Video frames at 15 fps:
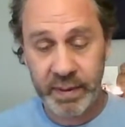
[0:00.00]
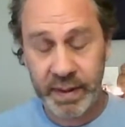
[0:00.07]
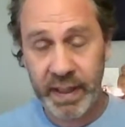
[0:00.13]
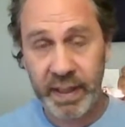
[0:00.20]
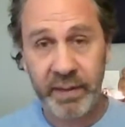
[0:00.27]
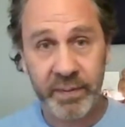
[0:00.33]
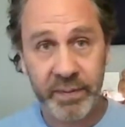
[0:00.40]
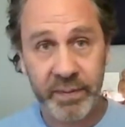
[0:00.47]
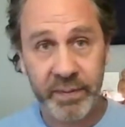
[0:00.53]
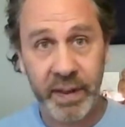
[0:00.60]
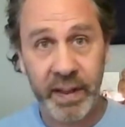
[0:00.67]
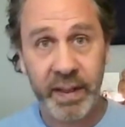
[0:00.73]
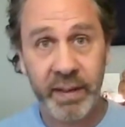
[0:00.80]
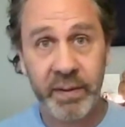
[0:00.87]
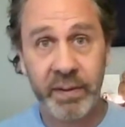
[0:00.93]
get
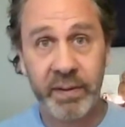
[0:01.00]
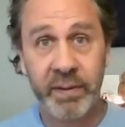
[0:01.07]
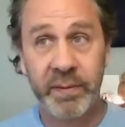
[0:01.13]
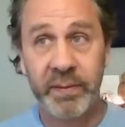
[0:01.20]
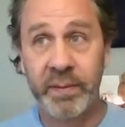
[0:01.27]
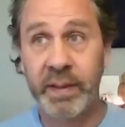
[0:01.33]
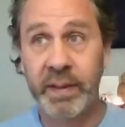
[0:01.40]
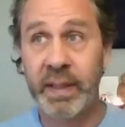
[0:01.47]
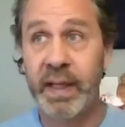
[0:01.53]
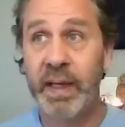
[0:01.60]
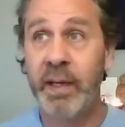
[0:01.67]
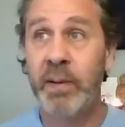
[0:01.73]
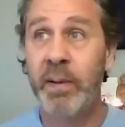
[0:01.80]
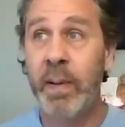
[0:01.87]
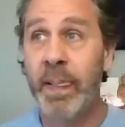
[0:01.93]
afraid or to freak
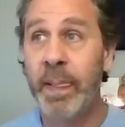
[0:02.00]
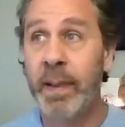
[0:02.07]
out,